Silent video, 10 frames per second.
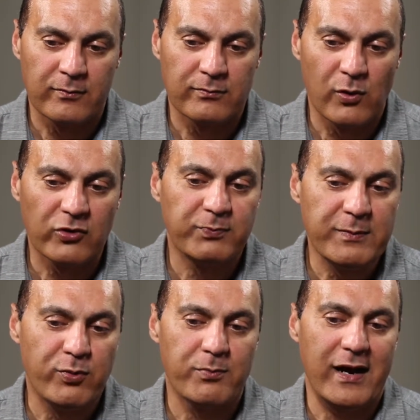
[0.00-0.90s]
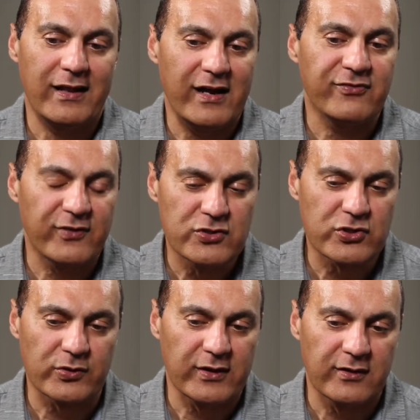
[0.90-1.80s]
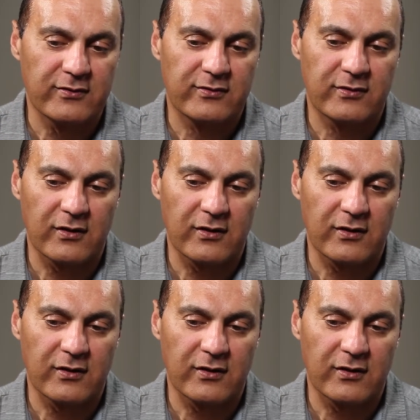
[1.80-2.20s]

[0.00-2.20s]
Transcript: most people buy life insurance